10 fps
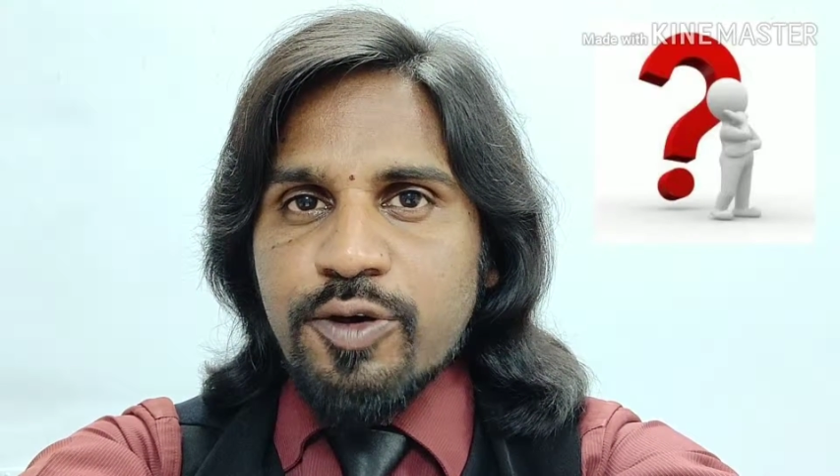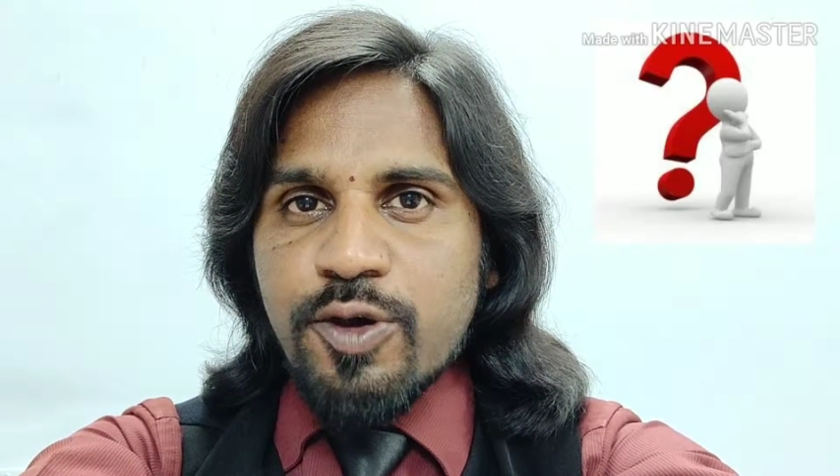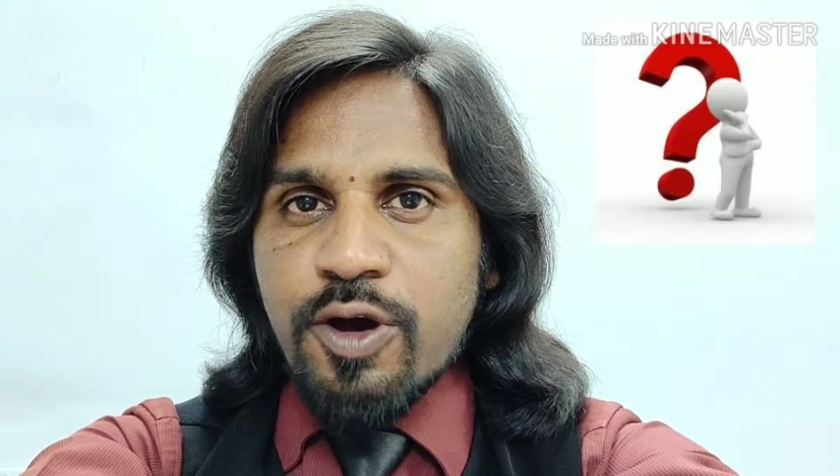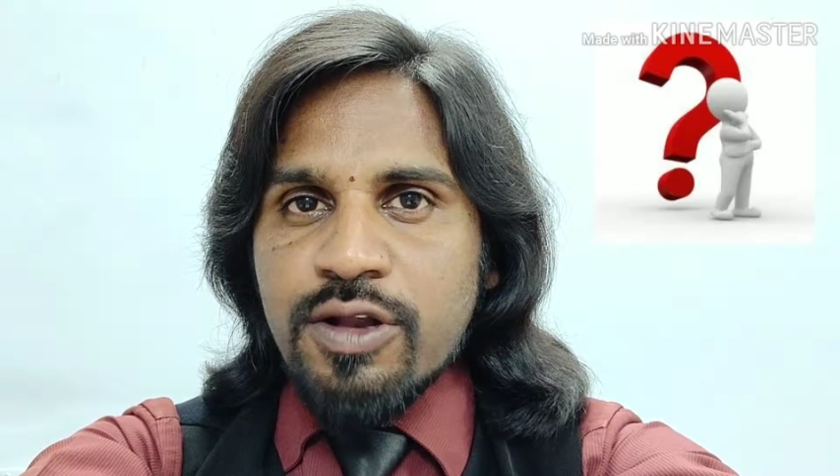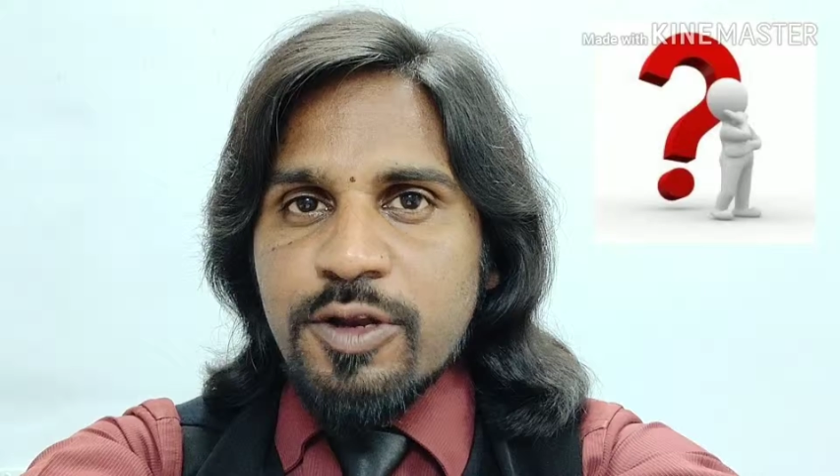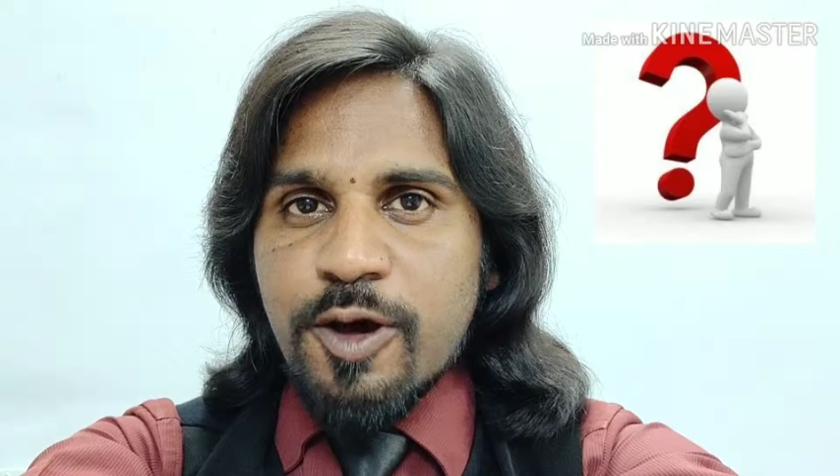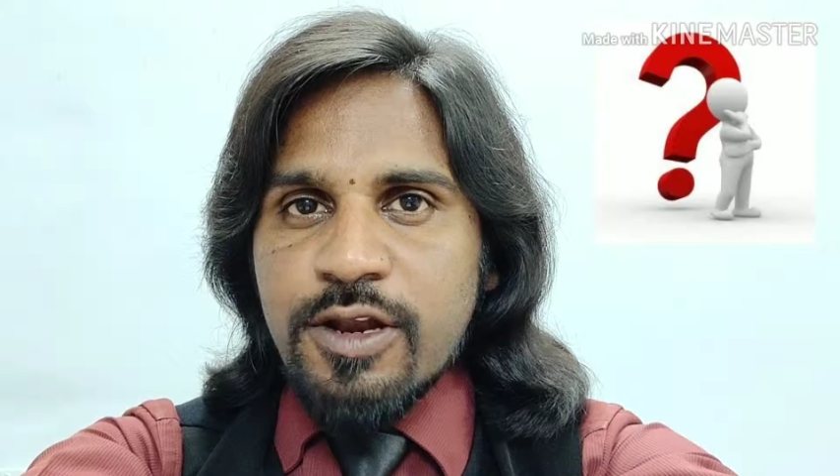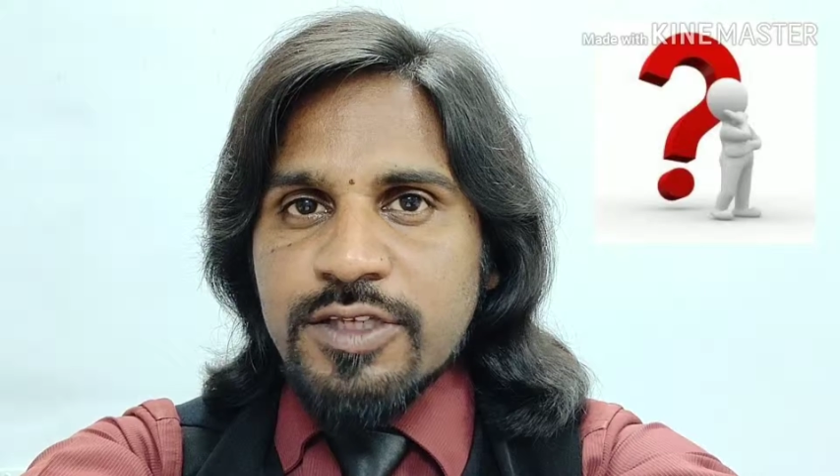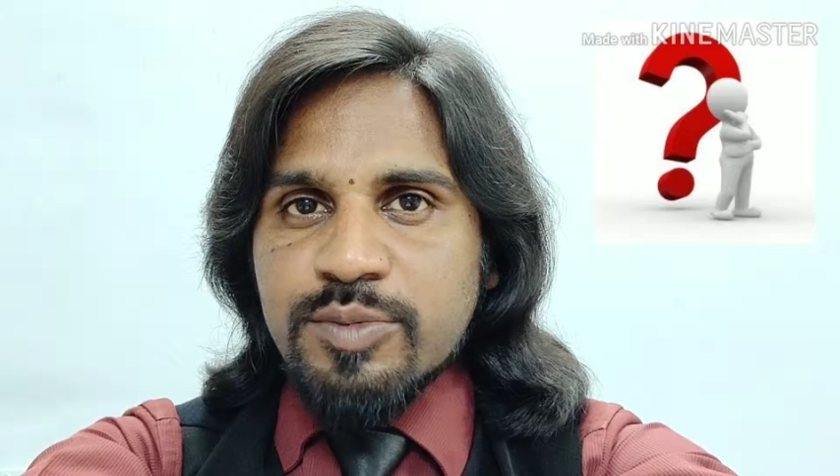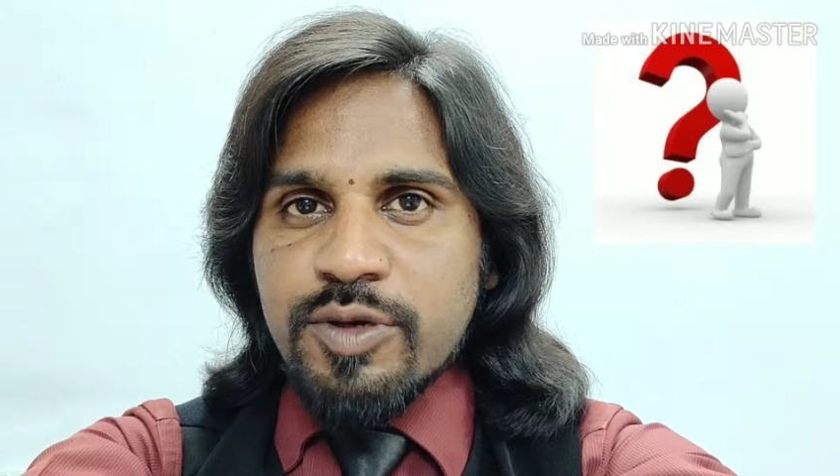your
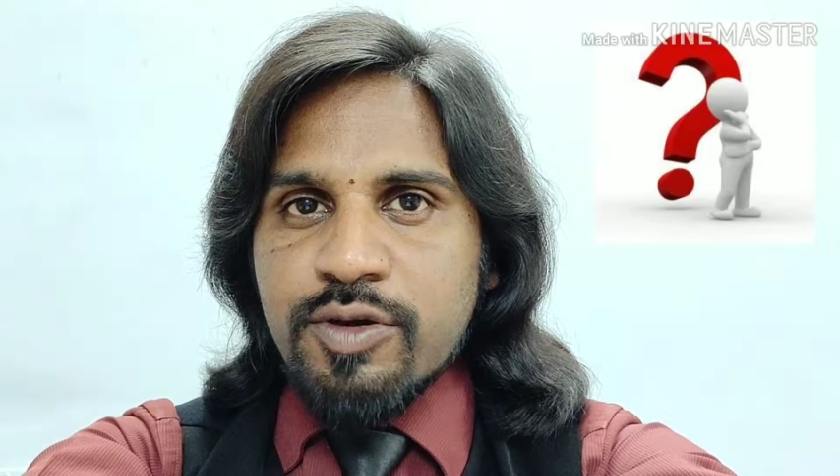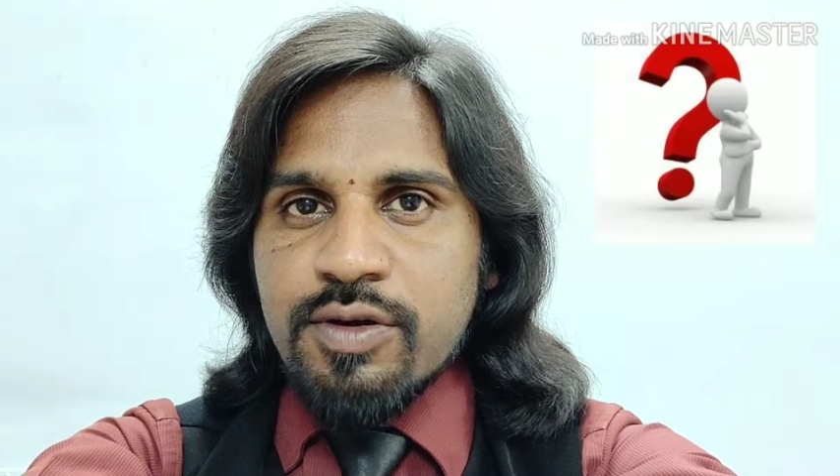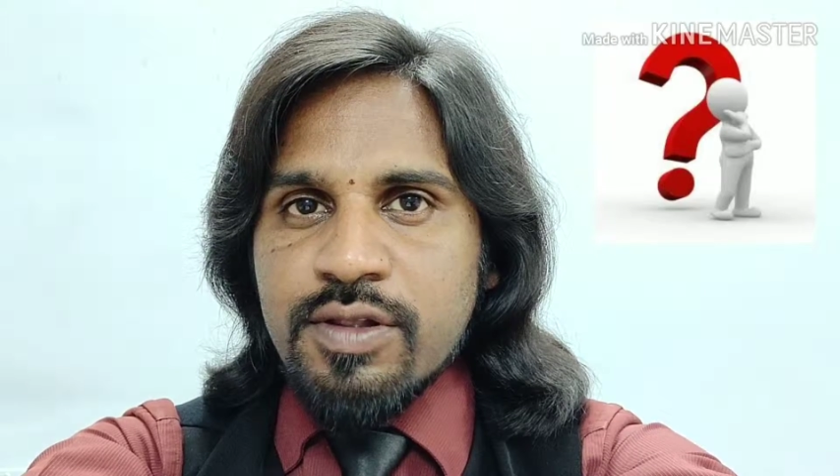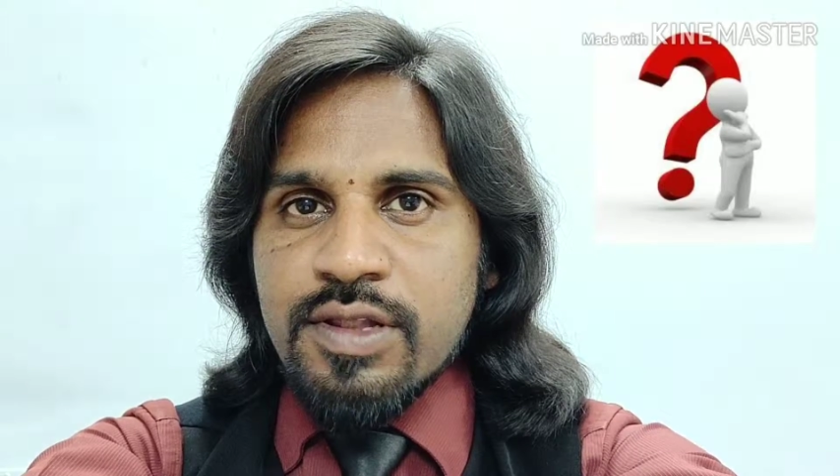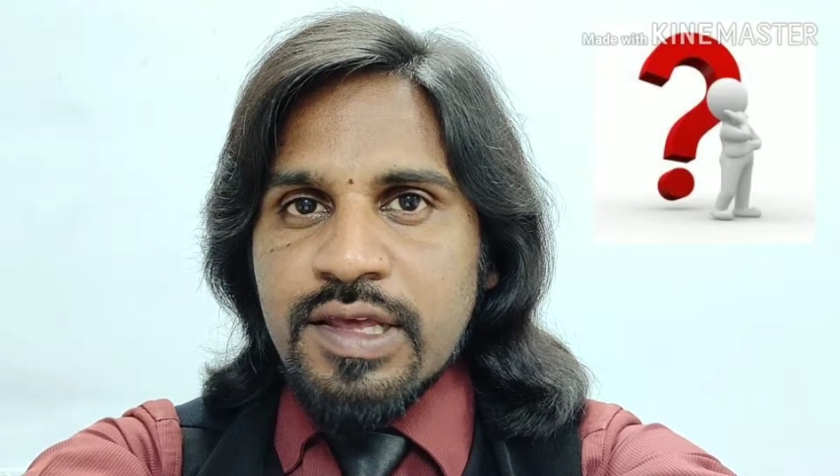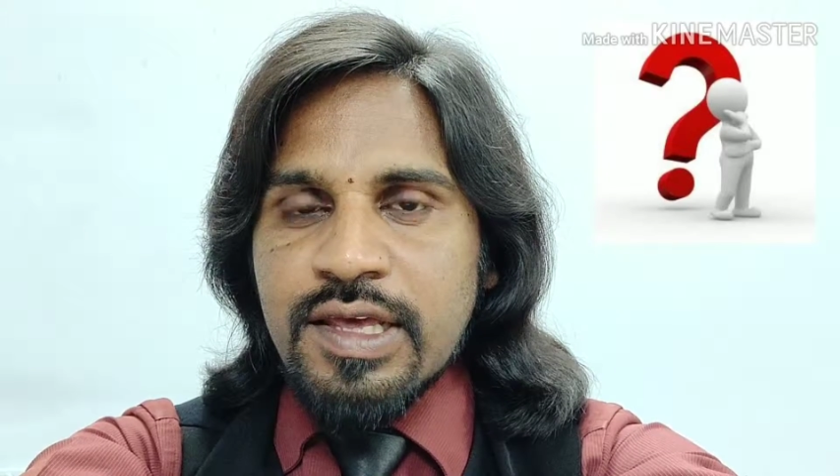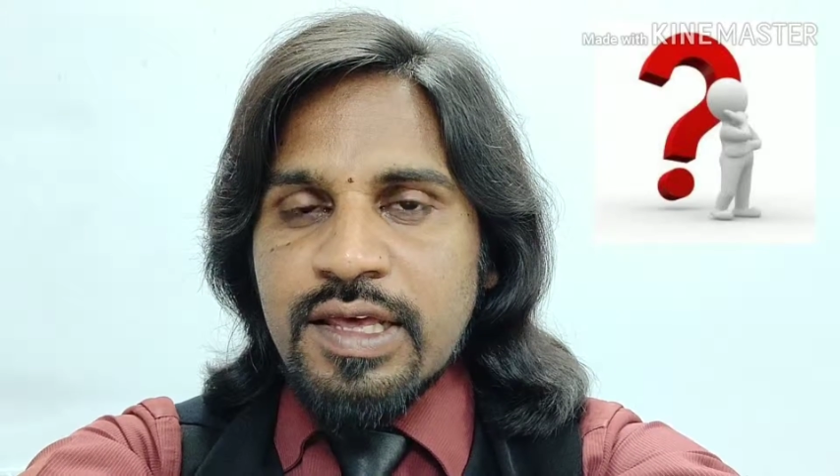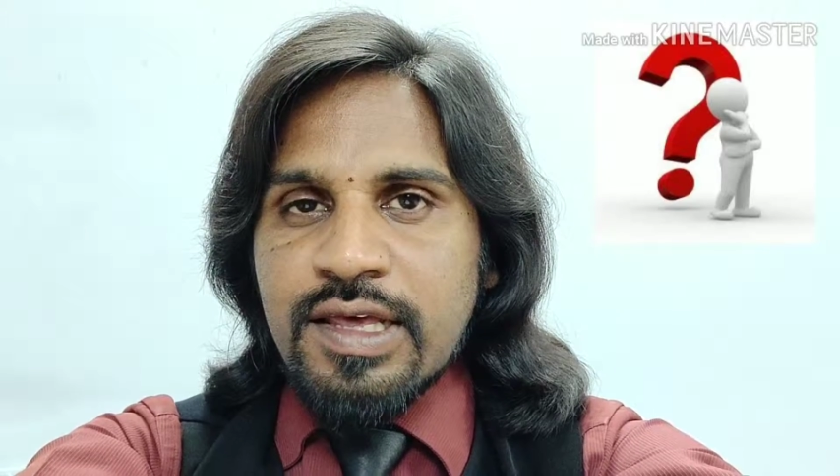knowledge because